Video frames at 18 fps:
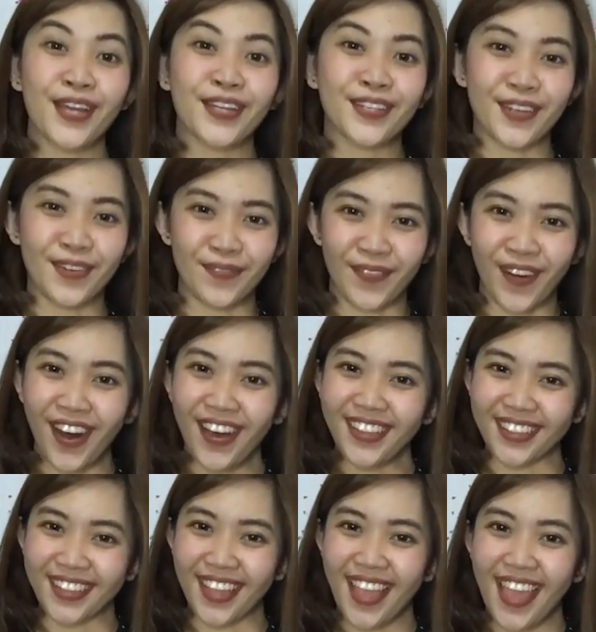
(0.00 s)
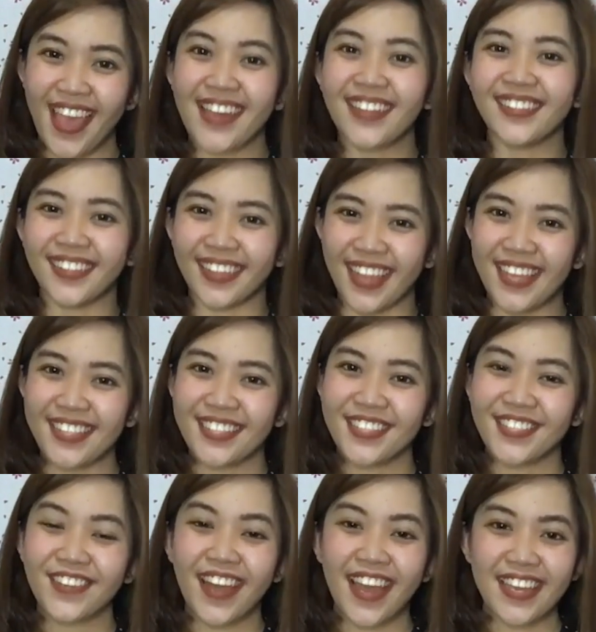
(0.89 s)
Come on, let's
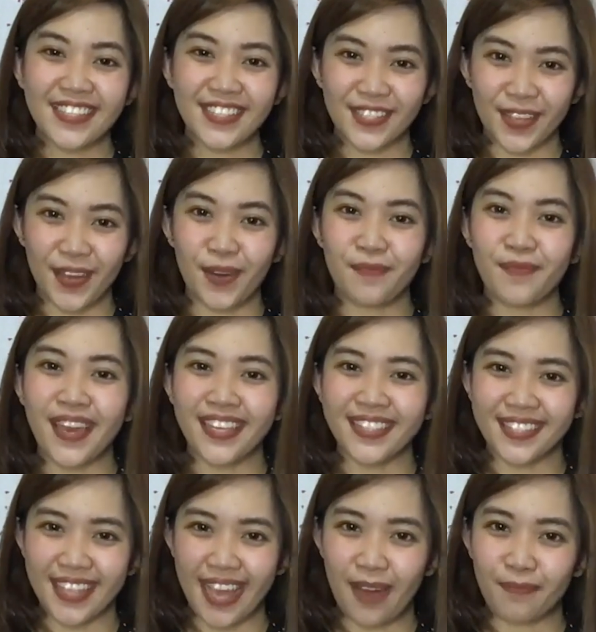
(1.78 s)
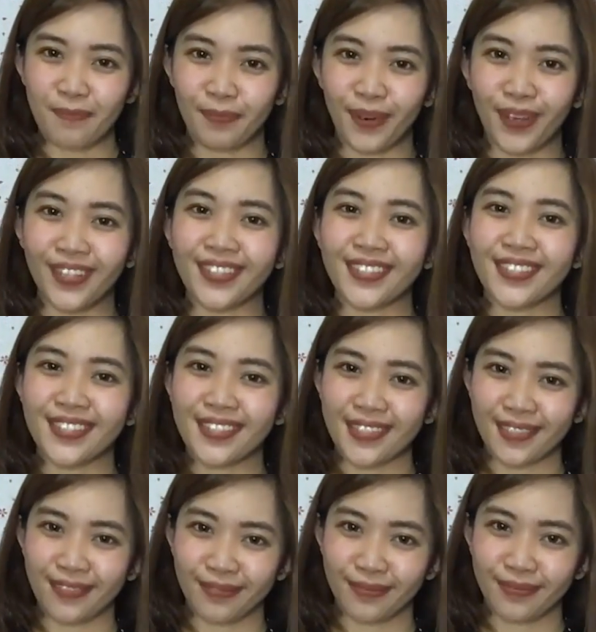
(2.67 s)
try some examples.